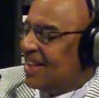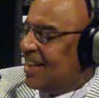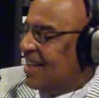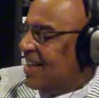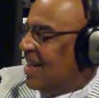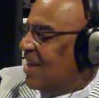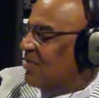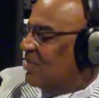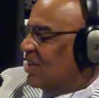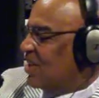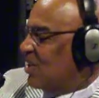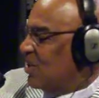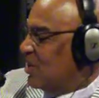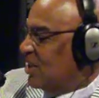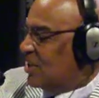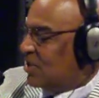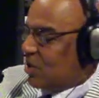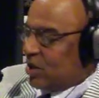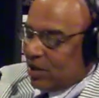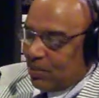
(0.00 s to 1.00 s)

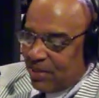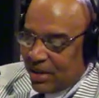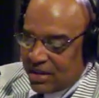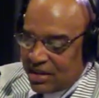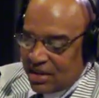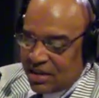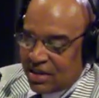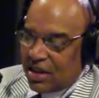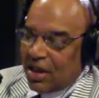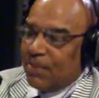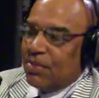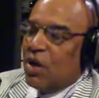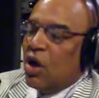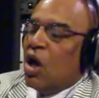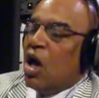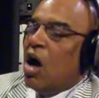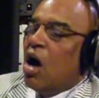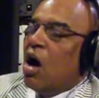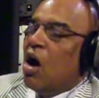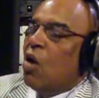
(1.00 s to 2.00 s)
Absolutely. So on the business tip,
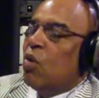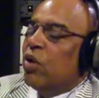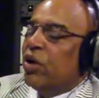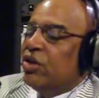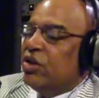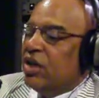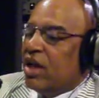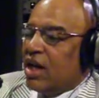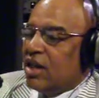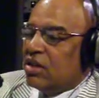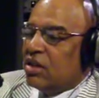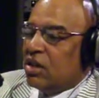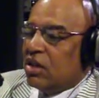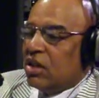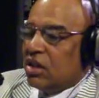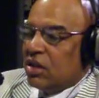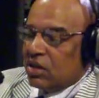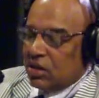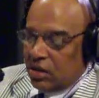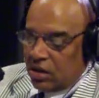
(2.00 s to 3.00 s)
where are you guys gonna